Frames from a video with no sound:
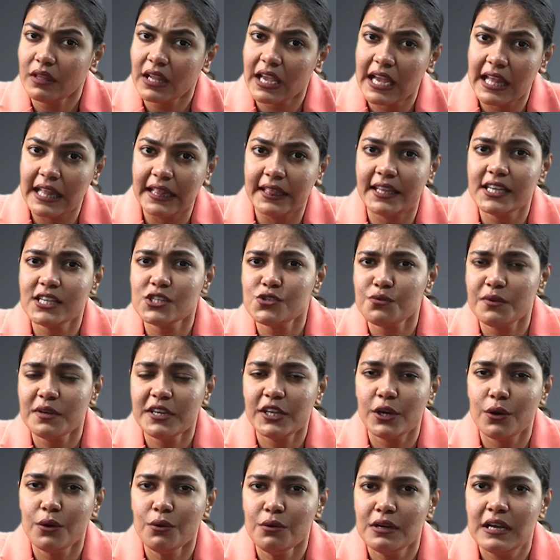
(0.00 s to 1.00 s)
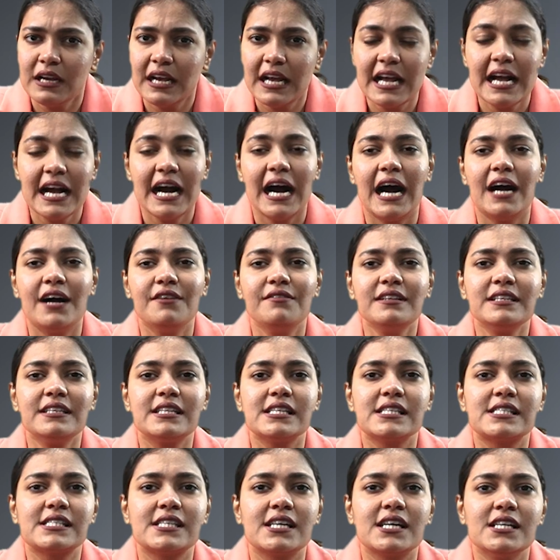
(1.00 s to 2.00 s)
In this video, I will
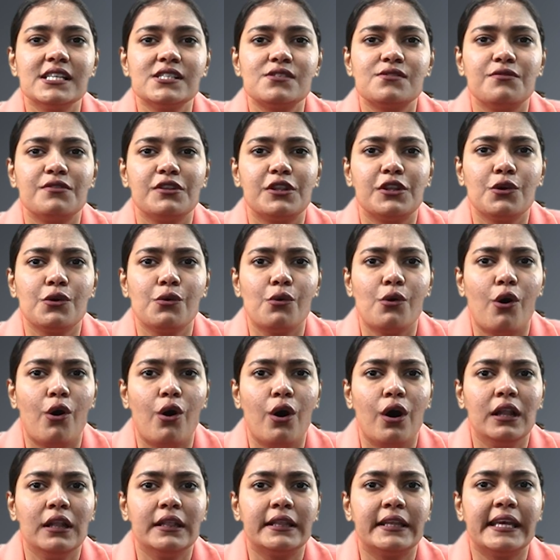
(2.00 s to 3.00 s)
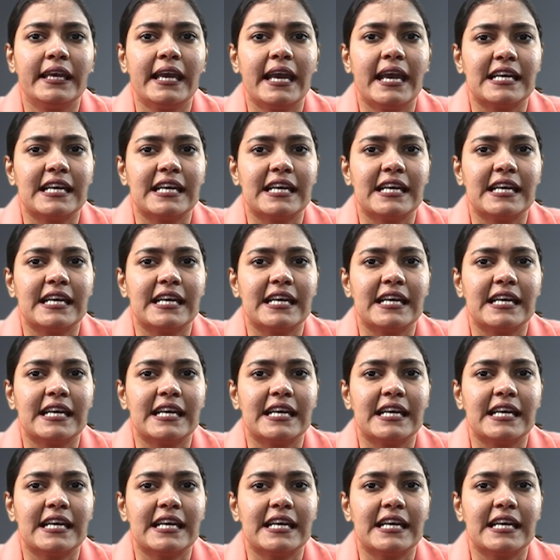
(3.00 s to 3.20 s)
discuss with you all the